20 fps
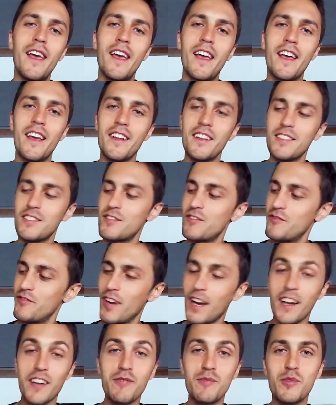and it's
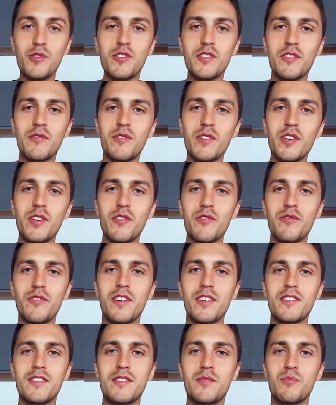5 music video
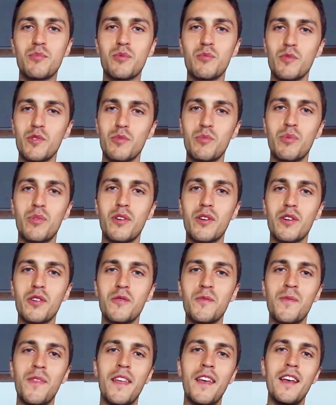effects in Premiere Pro.